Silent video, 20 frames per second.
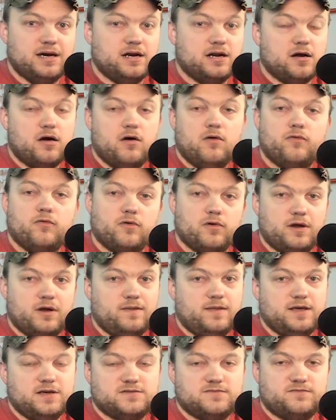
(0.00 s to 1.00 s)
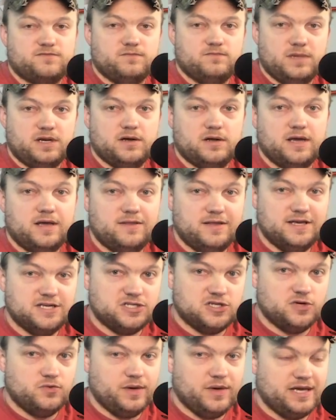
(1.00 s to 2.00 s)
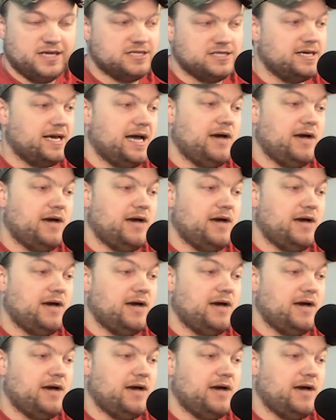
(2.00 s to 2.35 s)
and over in these, you know, in these 2 weeks.